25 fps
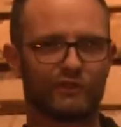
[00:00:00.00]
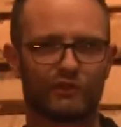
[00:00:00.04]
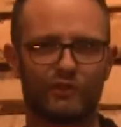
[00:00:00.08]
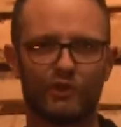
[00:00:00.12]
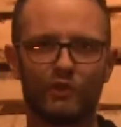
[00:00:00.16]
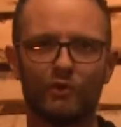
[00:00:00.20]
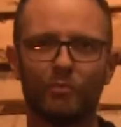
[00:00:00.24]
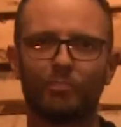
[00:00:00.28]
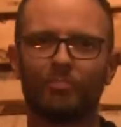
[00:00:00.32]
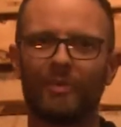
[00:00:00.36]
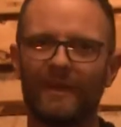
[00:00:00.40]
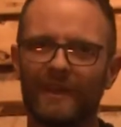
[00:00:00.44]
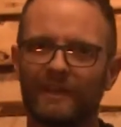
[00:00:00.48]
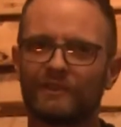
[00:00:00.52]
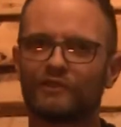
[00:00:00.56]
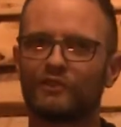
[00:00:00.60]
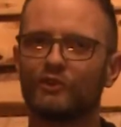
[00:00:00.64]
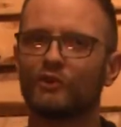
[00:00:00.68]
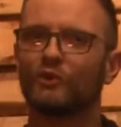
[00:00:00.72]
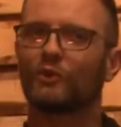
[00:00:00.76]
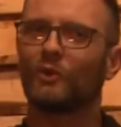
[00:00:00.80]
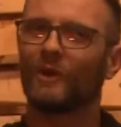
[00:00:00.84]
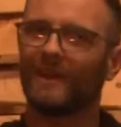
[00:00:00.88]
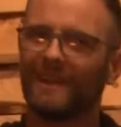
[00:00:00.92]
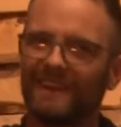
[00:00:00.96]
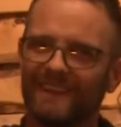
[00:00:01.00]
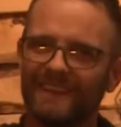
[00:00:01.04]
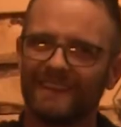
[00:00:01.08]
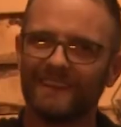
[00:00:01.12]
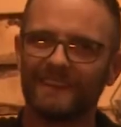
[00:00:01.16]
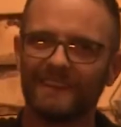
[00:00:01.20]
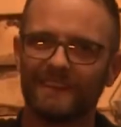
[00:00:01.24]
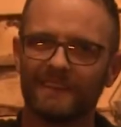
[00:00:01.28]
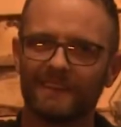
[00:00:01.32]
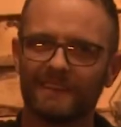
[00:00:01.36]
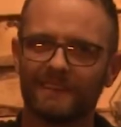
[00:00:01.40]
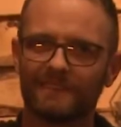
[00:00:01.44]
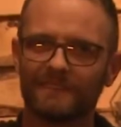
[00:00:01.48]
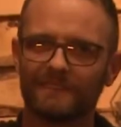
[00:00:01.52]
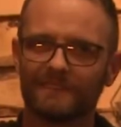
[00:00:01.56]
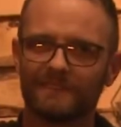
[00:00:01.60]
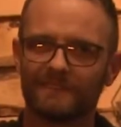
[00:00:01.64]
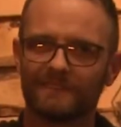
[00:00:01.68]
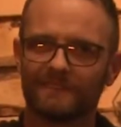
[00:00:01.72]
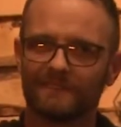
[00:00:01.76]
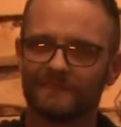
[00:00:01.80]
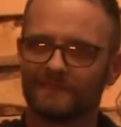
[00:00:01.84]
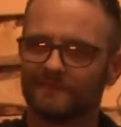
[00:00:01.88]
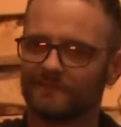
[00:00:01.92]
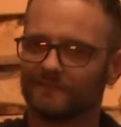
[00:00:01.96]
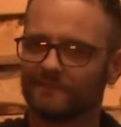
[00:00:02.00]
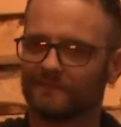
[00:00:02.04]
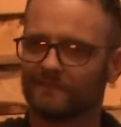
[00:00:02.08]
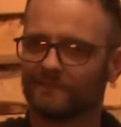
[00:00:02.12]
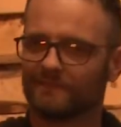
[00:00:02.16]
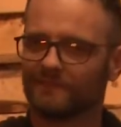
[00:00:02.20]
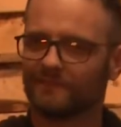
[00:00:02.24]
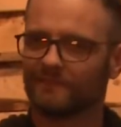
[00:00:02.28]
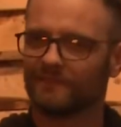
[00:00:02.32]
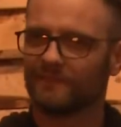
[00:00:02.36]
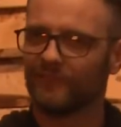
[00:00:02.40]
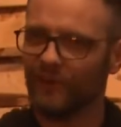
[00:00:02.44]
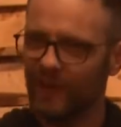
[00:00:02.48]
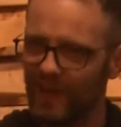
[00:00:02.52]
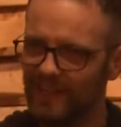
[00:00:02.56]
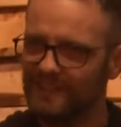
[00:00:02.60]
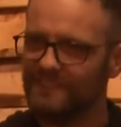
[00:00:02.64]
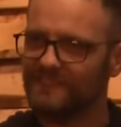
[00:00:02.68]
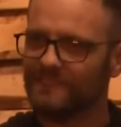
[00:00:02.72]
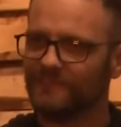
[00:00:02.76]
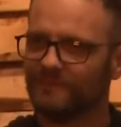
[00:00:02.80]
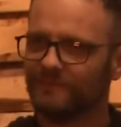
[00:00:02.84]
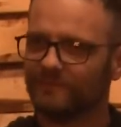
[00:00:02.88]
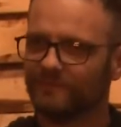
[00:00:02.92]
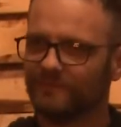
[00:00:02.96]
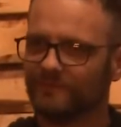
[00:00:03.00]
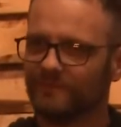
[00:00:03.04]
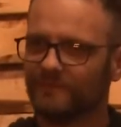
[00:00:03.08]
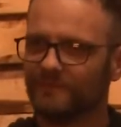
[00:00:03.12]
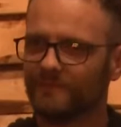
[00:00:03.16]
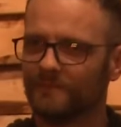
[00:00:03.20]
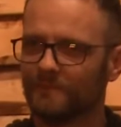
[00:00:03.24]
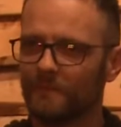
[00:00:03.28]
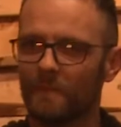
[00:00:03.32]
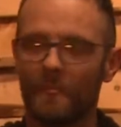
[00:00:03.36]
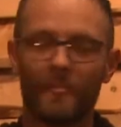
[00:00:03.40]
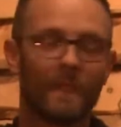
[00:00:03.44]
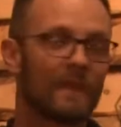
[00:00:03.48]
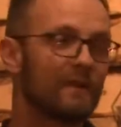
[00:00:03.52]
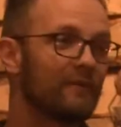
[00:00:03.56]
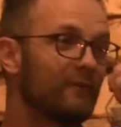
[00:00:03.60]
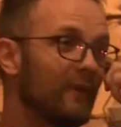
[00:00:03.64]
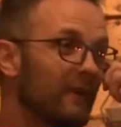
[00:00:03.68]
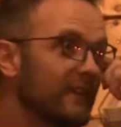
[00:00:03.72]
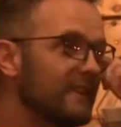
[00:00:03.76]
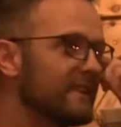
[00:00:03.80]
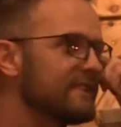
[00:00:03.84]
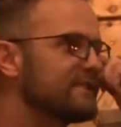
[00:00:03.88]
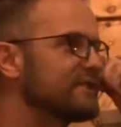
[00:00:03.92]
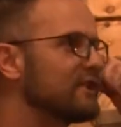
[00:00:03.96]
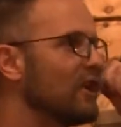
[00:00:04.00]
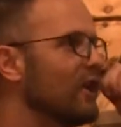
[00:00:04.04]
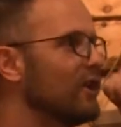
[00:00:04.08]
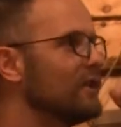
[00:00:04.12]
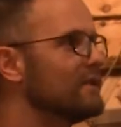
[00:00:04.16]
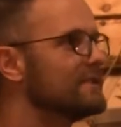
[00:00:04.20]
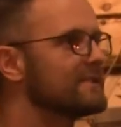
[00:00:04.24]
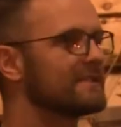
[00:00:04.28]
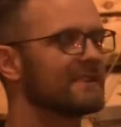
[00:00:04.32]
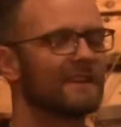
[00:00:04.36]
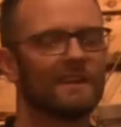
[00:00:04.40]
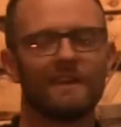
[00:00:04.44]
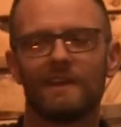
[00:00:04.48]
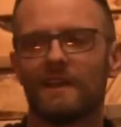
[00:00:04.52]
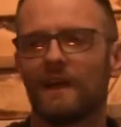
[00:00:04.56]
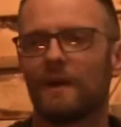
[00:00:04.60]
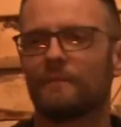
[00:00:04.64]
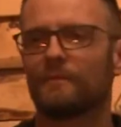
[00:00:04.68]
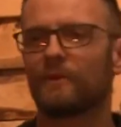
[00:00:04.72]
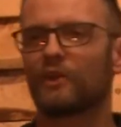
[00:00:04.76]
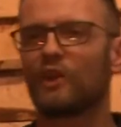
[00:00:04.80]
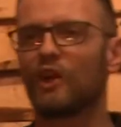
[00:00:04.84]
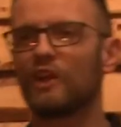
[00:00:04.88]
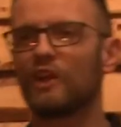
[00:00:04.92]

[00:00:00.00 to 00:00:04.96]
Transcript: too big too quickly. Right? Fitness goals. I'm going to go